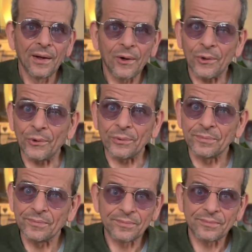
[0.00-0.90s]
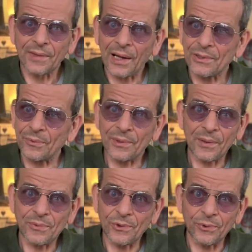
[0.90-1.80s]
although I
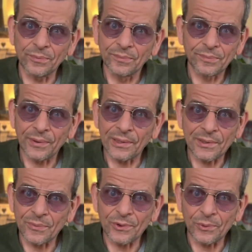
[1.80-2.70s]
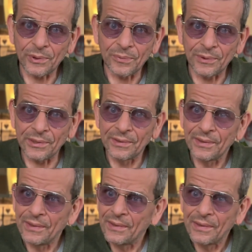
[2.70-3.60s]
sometimes do because I'm stupid. But
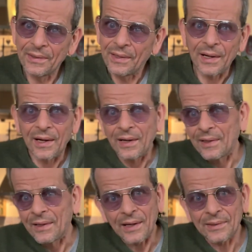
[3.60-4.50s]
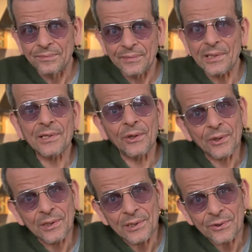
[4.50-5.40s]
yeah, that's
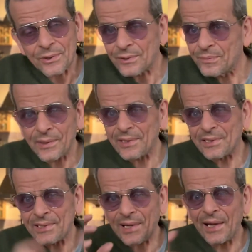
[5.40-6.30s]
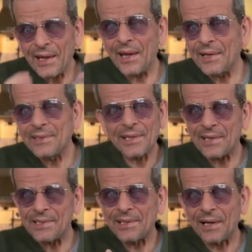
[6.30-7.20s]
another discussion. But I hate
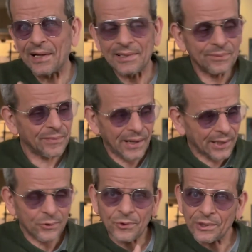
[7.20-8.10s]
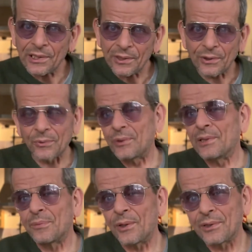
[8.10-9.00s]
test tiles. I like to see it on a real
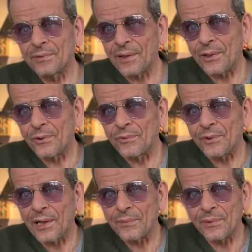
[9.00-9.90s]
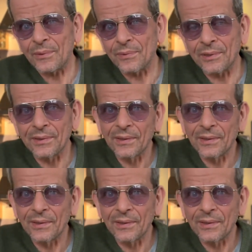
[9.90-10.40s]
pot. I don't know if you like me, but